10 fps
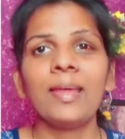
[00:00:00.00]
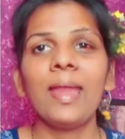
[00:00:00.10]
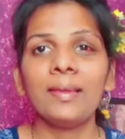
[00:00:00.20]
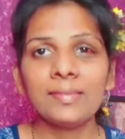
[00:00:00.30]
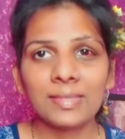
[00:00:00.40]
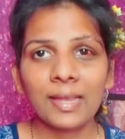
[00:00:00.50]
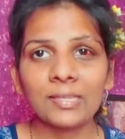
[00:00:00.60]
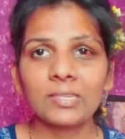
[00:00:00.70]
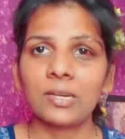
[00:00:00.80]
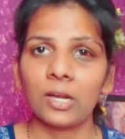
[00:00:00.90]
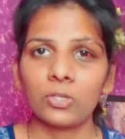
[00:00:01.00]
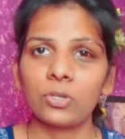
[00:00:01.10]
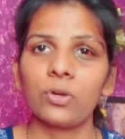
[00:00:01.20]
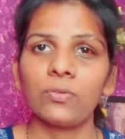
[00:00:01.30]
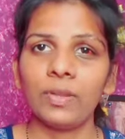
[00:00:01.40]
exact structure
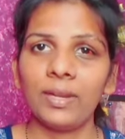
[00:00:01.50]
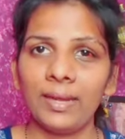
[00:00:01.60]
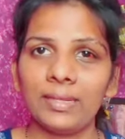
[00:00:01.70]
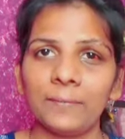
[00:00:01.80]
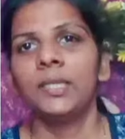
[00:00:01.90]
of an atom.